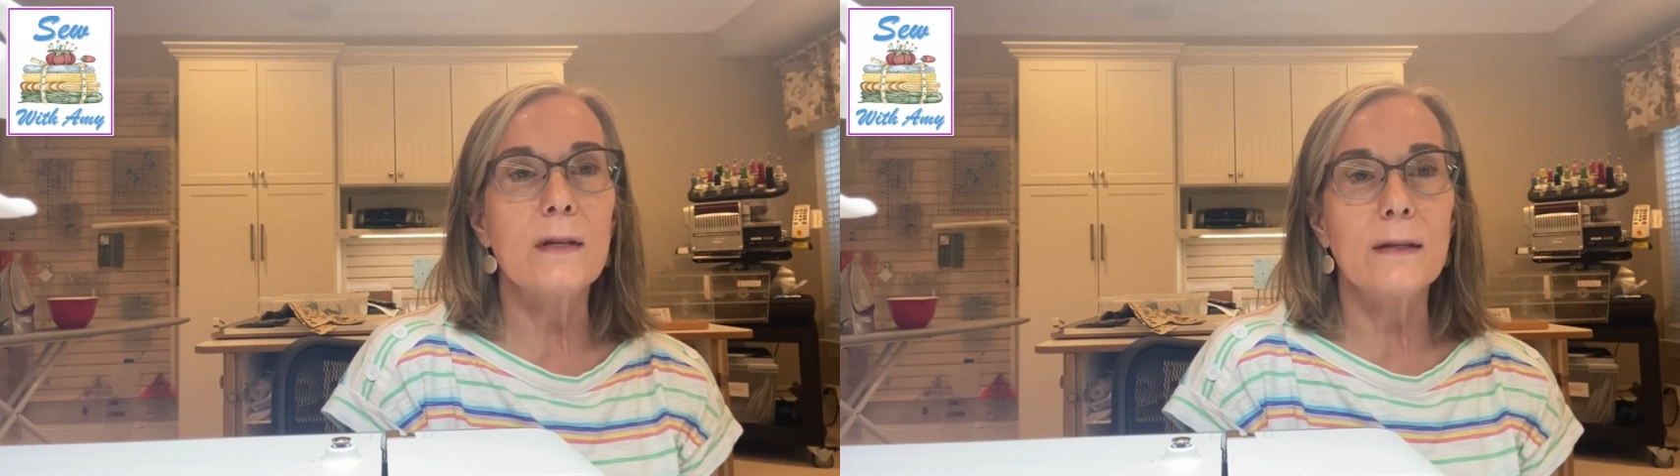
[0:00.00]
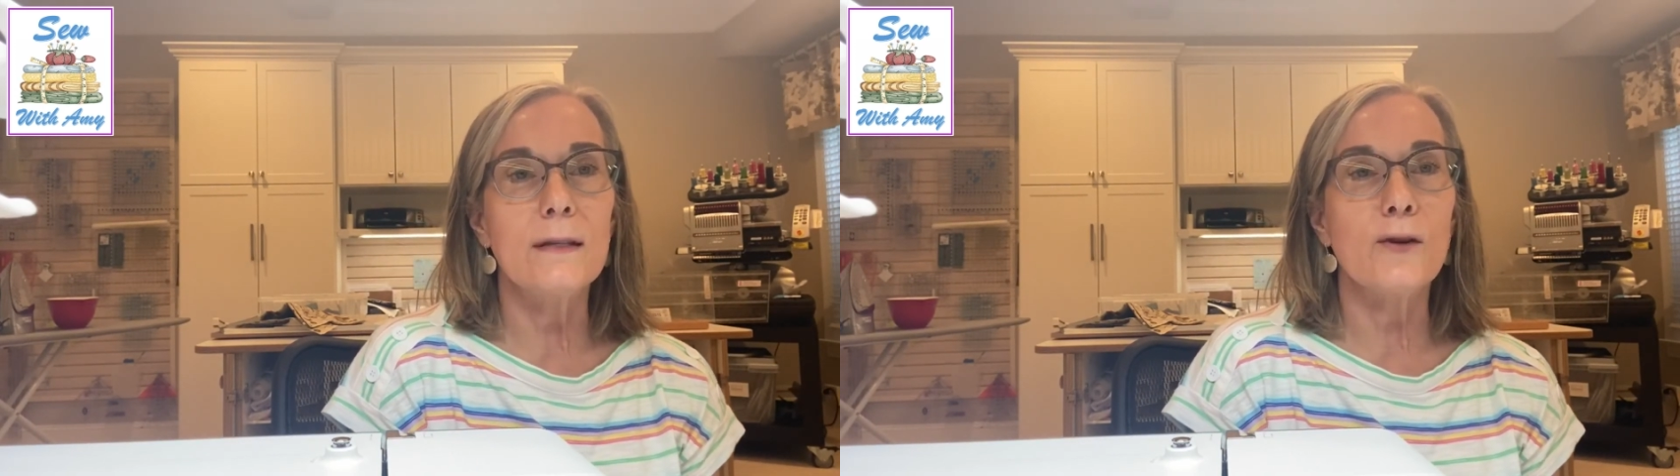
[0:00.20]

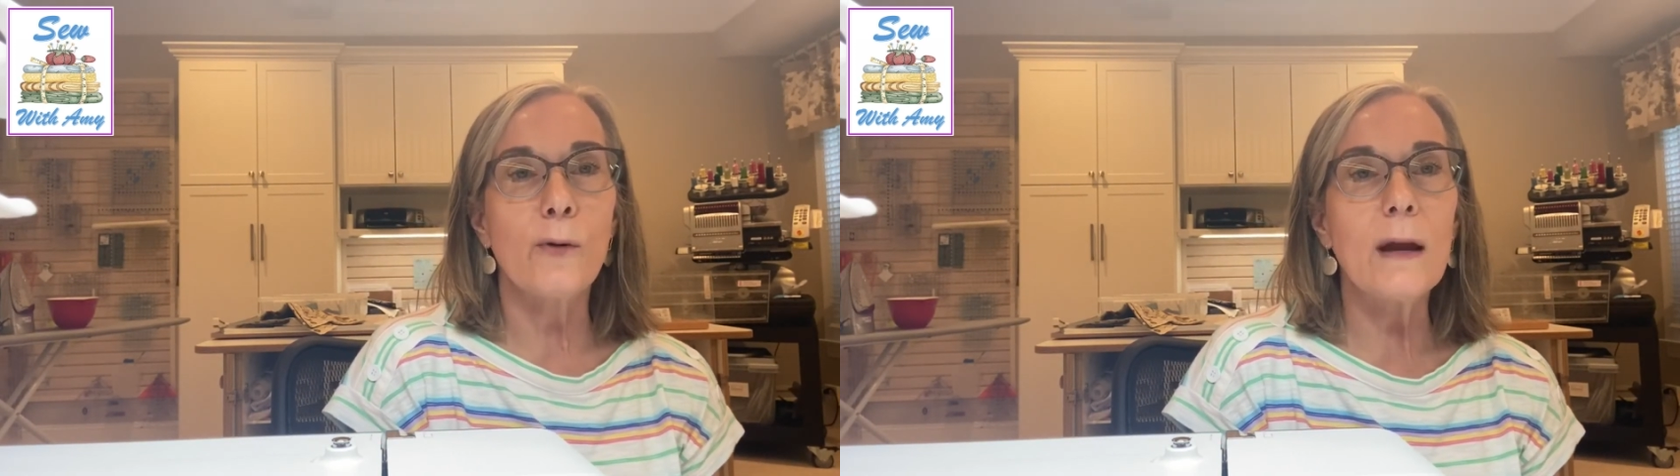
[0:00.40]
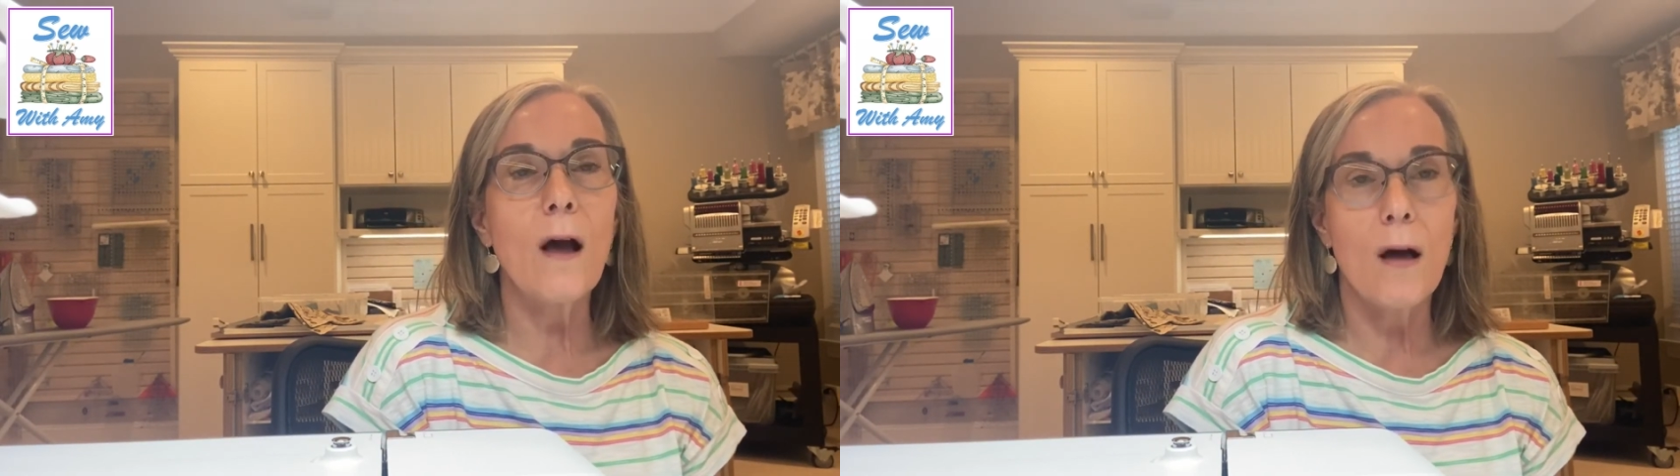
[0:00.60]
this is a
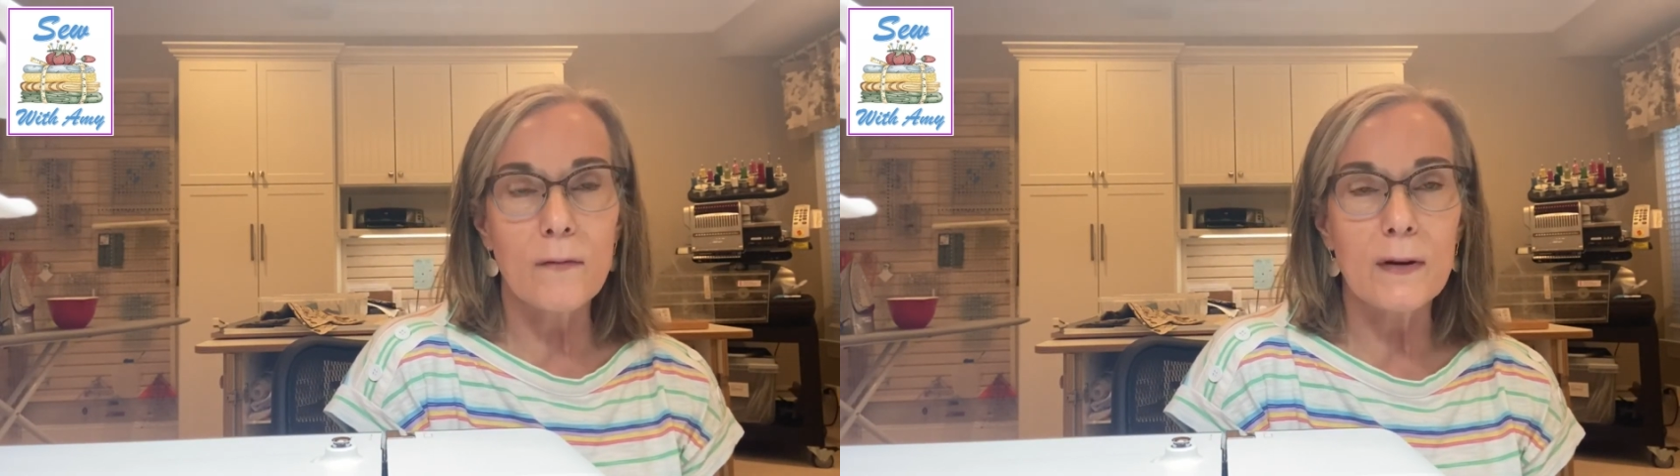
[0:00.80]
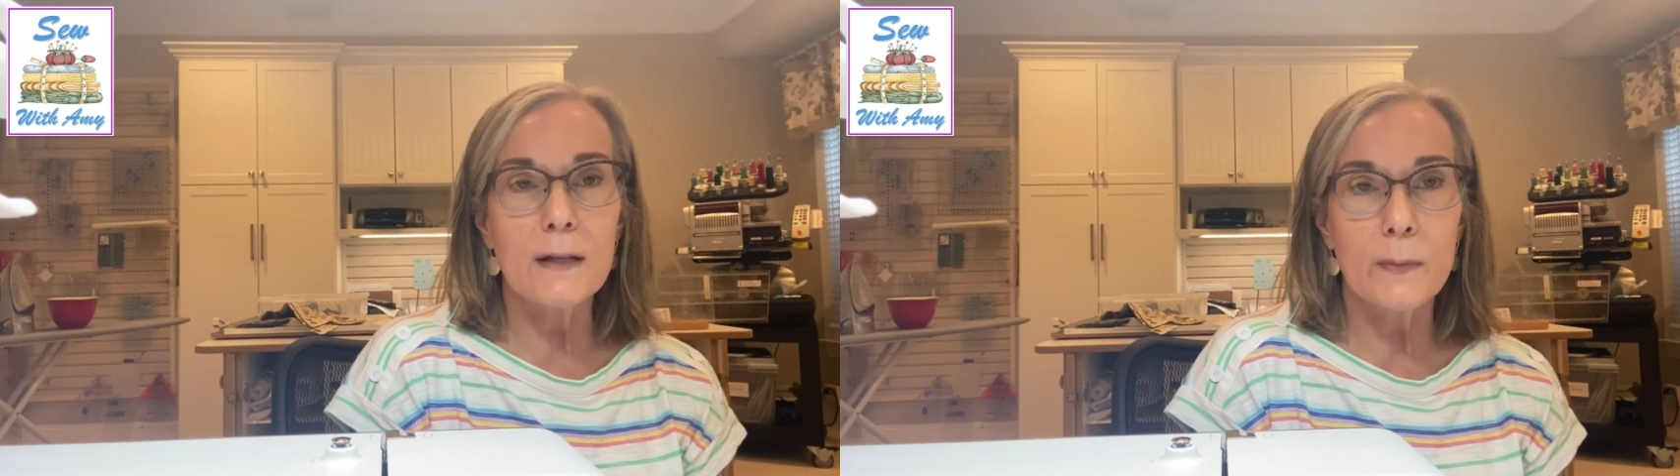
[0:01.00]
great
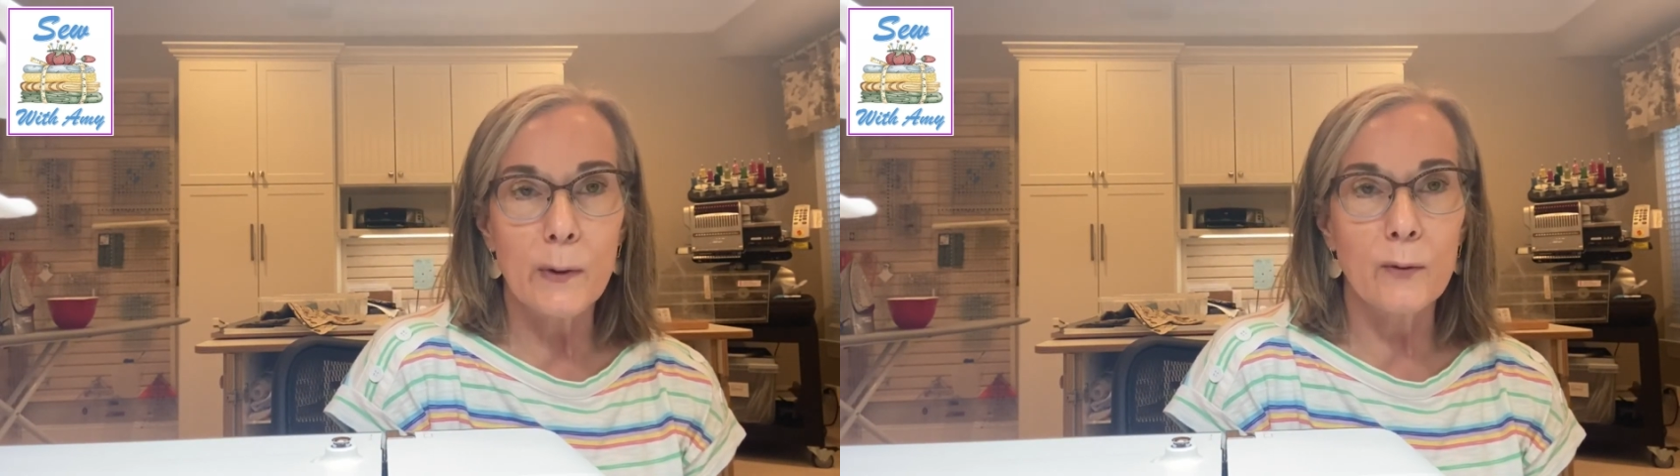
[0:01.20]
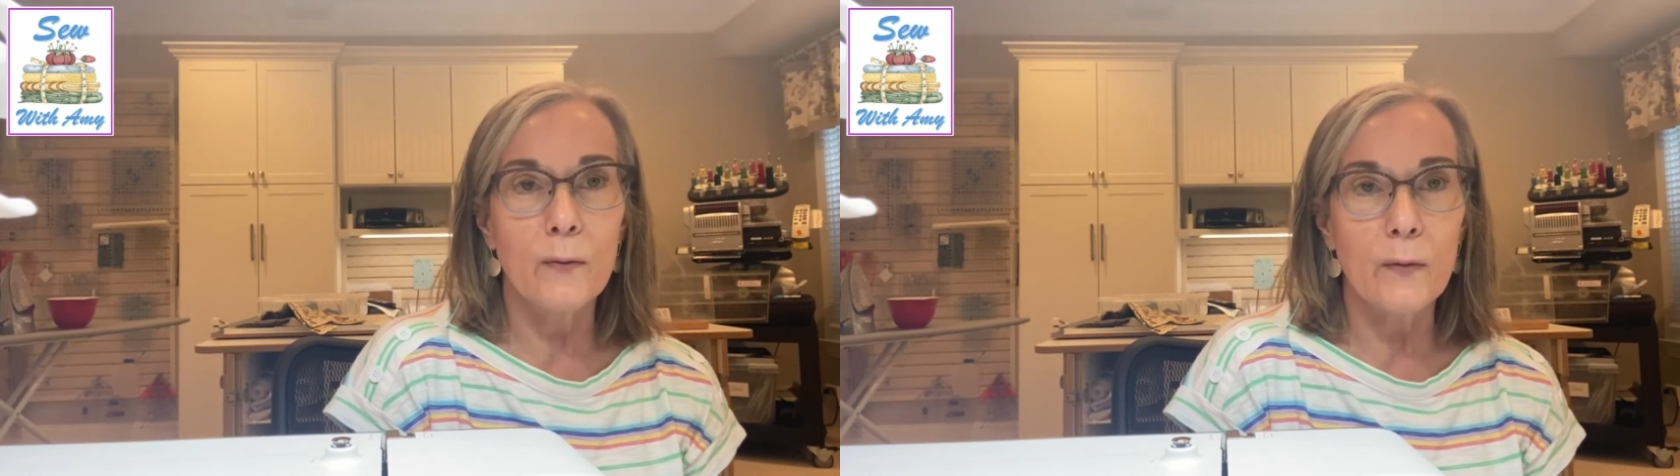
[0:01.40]
confidence
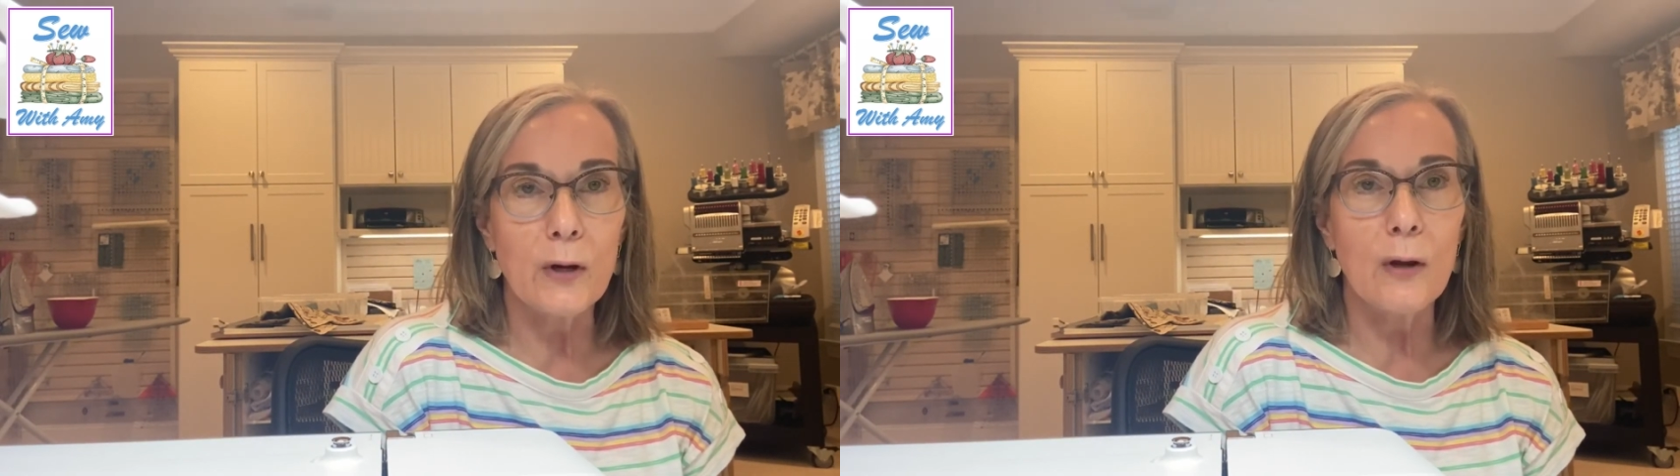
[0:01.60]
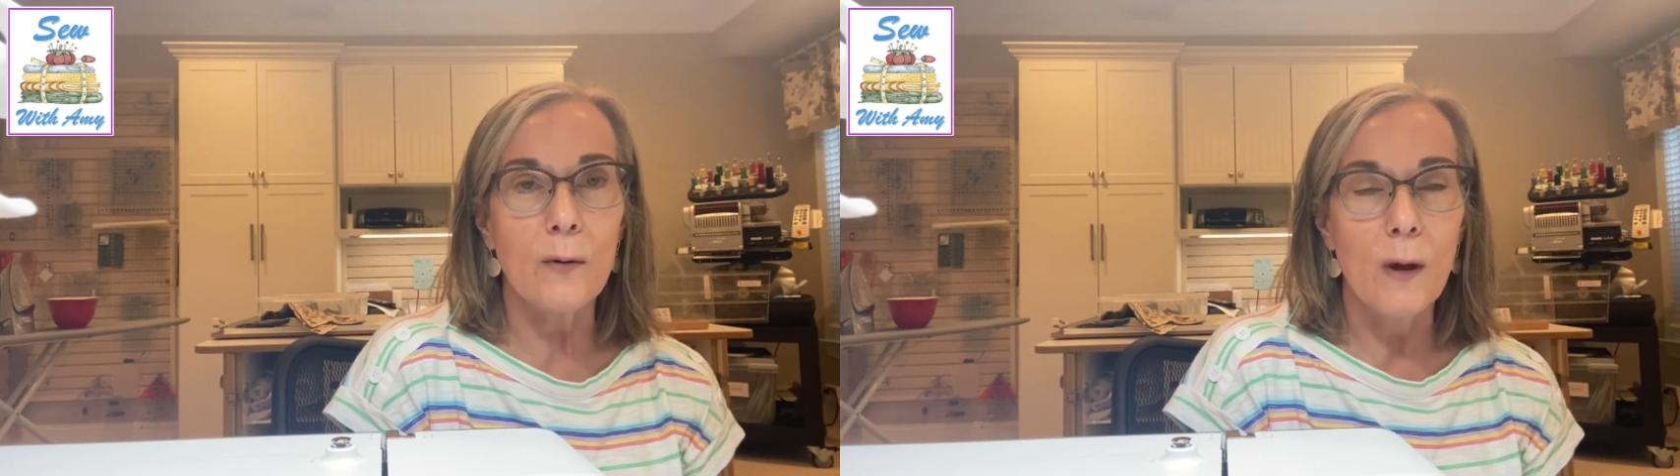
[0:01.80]
builder for
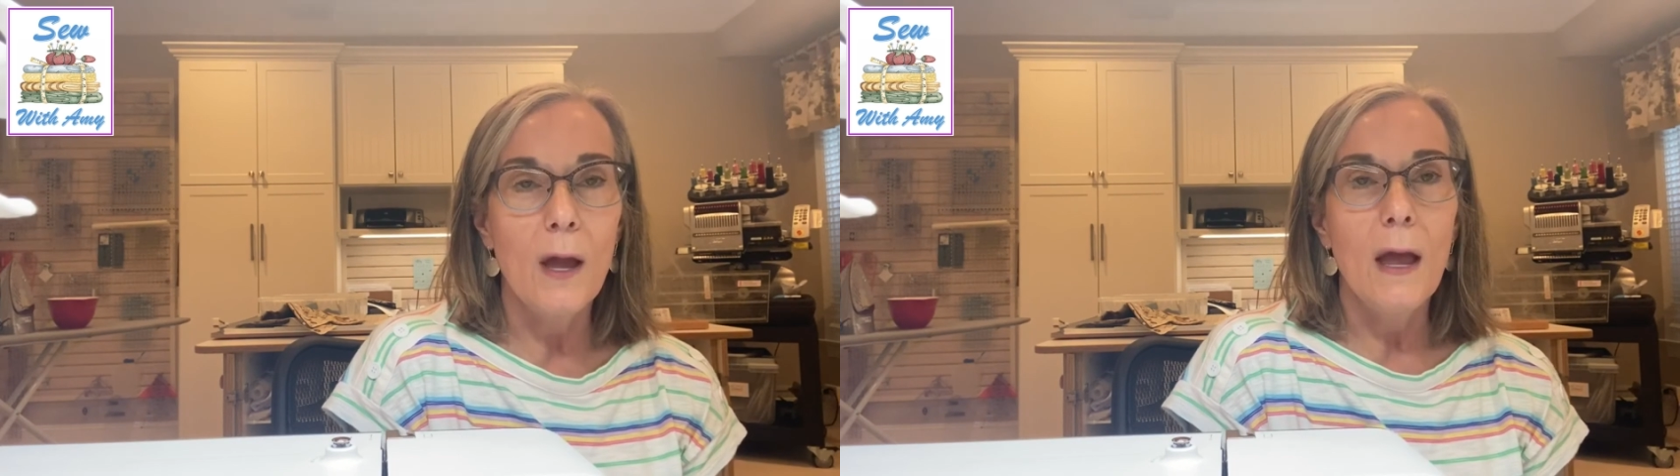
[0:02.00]
you.